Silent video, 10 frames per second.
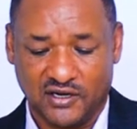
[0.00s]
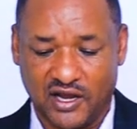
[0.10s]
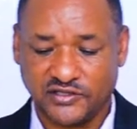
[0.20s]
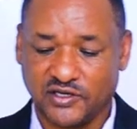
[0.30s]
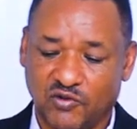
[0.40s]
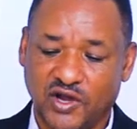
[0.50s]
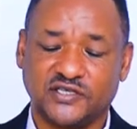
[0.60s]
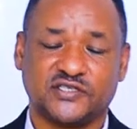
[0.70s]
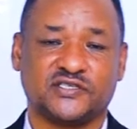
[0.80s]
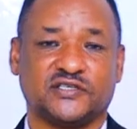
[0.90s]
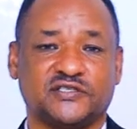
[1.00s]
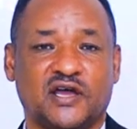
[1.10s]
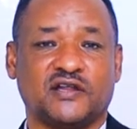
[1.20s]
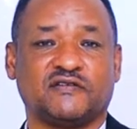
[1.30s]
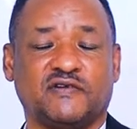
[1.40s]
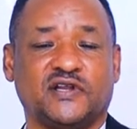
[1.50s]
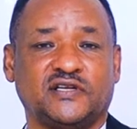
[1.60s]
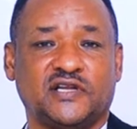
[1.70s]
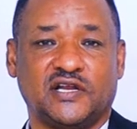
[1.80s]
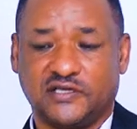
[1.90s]
Otherwise, they are very
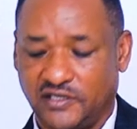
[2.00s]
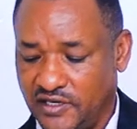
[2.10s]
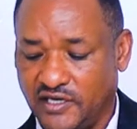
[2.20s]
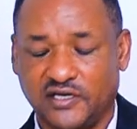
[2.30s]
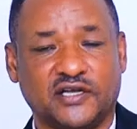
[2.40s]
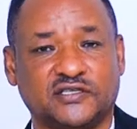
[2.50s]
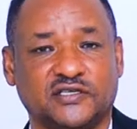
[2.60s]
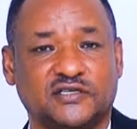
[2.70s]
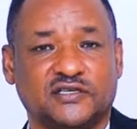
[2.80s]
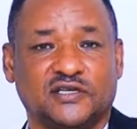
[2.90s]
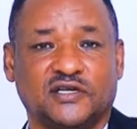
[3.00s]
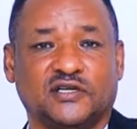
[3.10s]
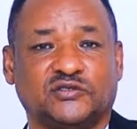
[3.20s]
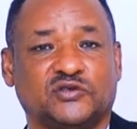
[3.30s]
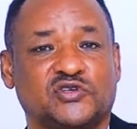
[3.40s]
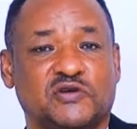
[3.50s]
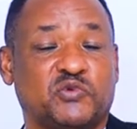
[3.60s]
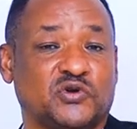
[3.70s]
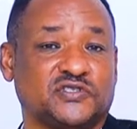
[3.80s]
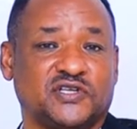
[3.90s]
neglected to
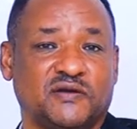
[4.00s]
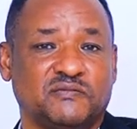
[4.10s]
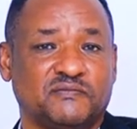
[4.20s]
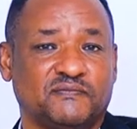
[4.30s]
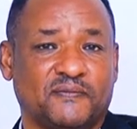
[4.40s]
support them